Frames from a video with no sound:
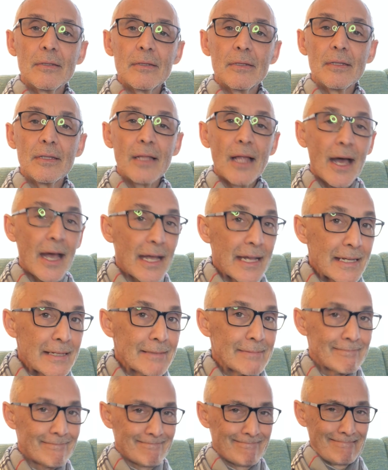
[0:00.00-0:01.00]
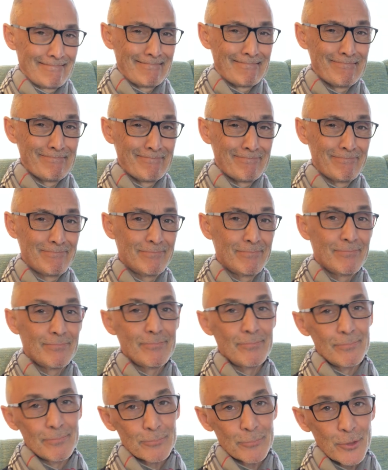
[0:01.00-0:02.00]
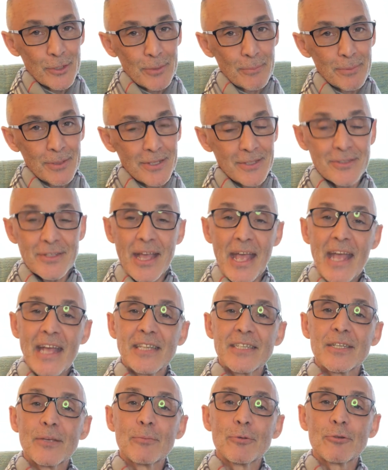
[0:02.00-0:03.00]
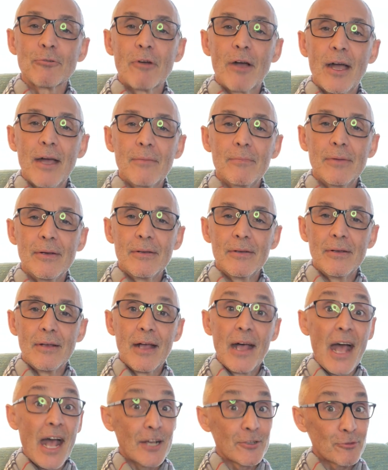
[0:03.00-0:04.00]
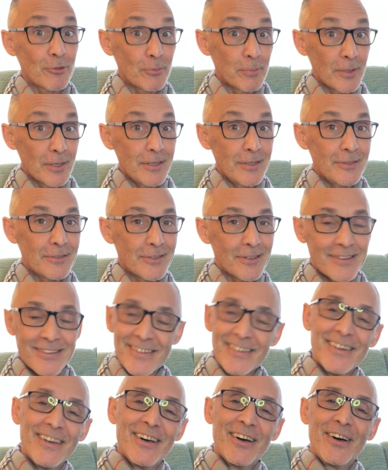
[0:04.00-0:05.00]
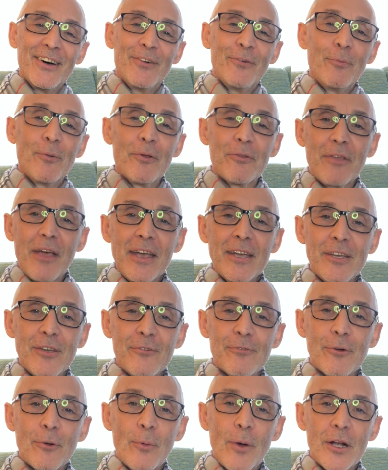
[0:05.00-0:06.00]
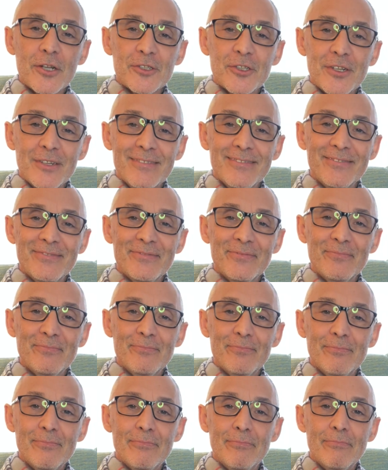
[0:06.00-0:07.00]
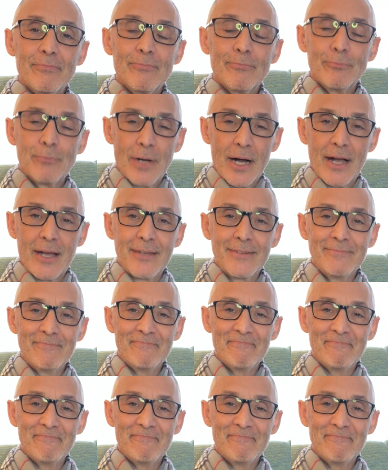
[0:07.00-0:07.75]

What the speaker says: like, pretty please, and subscribe. Extra please. Well, thank you for watching. Bye.